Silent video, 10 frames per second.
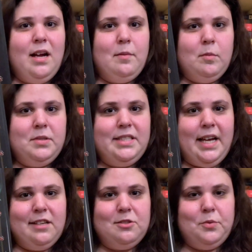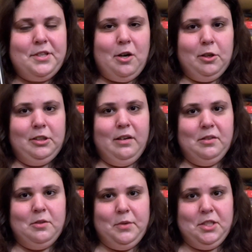am obsessed with the
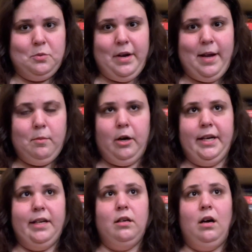hardcover, which is why I bought it.